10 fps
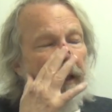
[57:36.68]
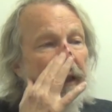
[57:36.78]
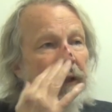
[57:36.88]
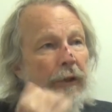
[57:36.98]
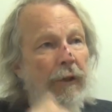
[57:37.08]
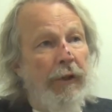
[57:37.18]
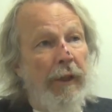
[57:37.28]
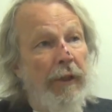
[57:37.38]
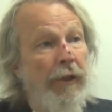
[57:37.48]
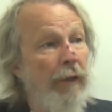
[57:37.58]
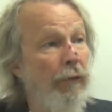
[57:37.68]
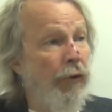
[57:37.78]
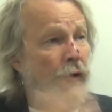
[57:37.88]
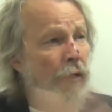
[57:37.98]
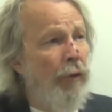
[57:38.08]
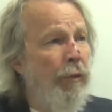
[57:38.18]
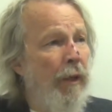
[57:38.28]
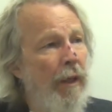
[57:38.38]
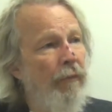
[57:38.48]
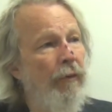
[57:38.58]
and so she, and she was super
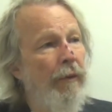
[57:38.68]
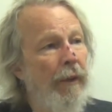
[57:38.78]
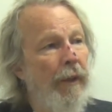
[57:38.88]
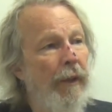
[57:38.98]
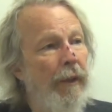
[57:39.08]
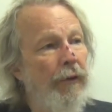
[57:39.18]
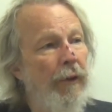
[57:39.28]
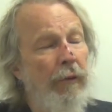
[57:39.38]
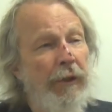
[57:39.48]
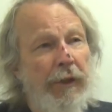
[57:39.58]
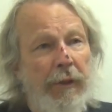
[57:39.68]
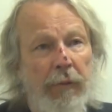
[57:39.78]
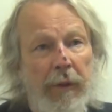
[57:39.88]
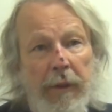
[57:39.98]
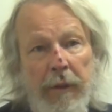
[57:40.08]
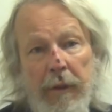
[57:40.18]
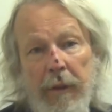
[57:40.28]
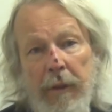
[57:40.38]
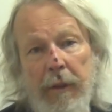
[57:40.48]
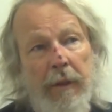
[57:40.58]
helpful. So when she, when
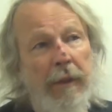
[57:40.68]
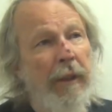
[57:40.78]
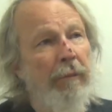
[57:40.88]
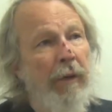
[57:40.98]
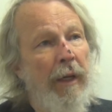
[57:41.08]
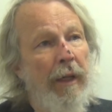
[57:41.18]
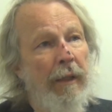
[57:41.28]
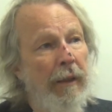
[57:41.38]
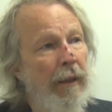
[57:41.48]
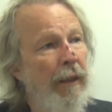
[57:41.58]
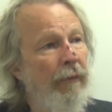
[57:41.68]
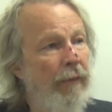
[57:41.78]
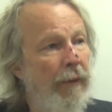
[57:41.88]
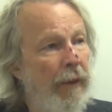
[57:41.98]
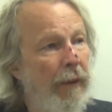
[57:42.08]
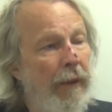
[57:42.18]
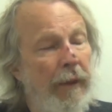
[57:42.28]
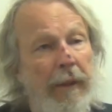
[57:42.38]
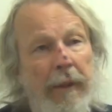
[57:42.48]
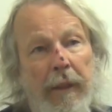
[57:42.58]
Nick Brown left
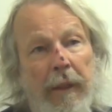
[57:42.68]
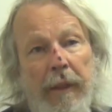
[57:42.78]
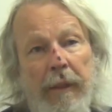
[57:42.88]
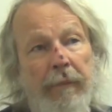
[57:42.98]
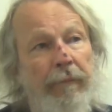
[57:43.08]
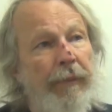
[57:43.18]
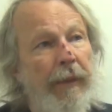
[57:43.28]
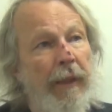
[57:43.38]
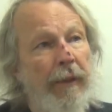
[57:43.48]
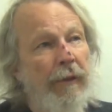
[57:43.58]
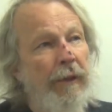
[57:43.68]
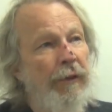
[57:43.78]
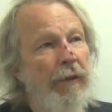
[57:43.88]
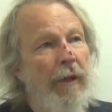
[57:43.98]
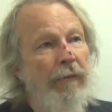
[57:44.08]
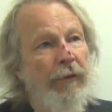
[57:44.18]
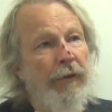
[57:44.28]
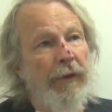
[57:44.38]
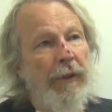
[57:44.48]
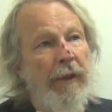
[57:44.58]
uh, Inslee's
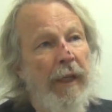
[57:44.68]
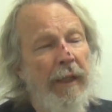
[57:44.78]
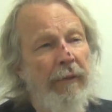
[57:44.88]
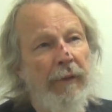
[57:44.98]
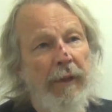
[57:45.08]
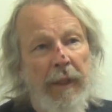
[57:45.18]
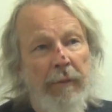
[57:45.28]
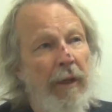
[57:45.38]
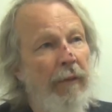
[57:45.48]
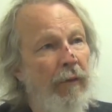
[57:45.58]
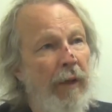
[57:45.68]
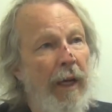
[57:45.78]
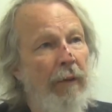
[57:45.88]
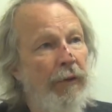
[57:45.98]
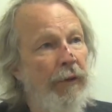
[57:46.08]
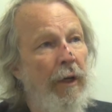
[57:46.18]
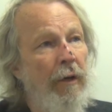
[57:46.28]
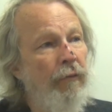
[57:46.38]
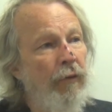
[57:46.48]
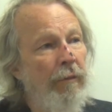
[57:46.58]
office and Catherine came over, I was
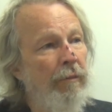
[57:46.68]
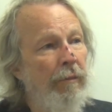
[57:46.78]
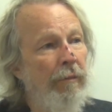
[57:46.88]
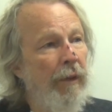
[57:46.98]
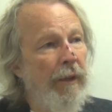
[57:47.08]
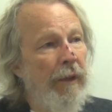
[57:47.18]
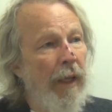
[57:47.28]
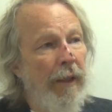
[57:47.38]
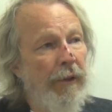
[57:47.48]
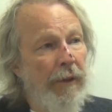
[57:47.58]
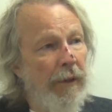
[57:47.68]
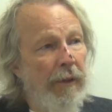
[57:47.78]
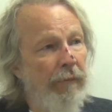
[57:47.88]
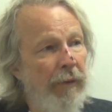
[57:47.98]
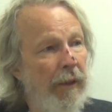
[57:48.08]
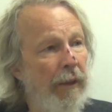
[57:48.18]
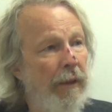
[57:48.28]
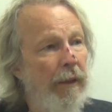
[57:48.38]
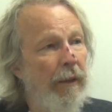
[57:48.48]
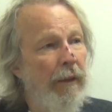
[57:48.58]
hopeful, but I shouldn't have been,
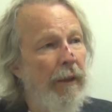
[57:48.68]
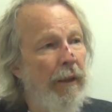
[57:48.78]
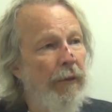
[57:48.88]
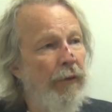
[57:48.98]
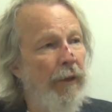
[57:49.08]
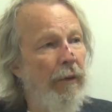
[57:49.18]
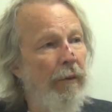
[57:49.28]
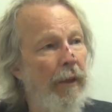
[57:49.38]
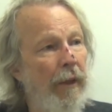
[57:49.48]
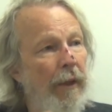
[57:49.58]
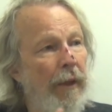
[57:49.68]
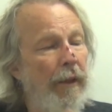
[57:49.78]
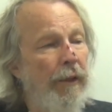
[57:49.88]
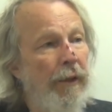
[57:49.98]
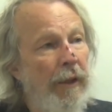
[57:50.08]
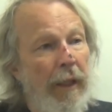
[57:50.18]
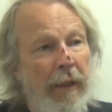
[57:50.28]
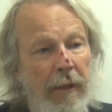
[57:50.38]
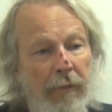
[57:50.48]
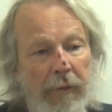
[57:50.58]
you know. So she got
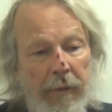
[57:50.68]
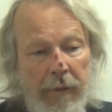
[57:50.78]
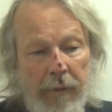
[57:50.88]
over